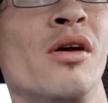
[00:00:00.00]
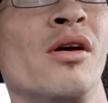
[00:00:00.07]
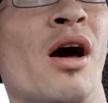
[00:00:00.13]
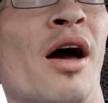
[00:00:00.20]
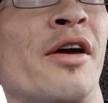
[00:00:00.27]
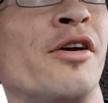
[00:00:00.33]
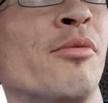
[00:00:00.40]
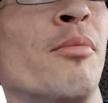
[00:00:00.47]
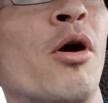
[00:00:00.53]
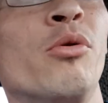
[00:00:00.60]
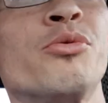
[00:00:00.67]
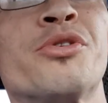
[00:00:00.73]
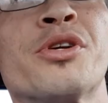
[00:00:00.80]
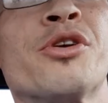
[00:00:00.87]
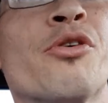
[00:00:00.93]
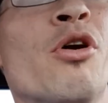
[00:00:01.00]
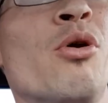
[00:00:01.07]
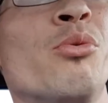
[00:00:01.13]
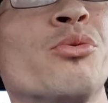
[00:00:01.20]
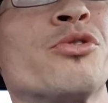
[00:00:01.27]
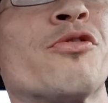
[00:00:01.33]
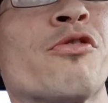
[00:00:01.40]
I hear moans and
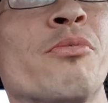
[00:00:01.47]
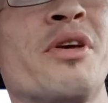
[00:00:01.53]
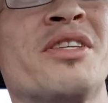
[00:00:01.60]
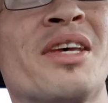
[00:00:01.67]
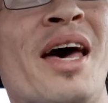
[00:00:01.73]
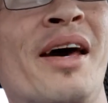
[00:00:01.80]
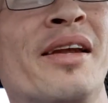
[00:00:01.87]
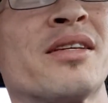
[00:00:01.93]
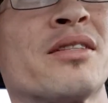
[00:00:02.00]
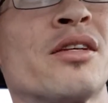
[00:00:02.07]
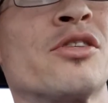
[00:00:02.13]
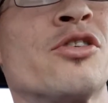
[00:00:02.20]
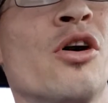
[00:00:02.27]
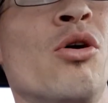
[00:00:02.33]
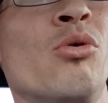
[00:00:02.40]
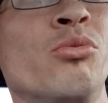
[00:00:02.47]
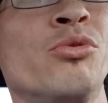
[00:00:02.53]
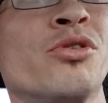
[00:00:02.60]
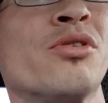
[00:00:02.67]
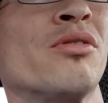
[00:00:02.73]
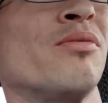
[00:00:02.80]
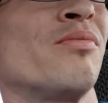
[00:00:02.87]
groans from these addicts that
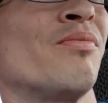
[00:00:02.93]
Jones.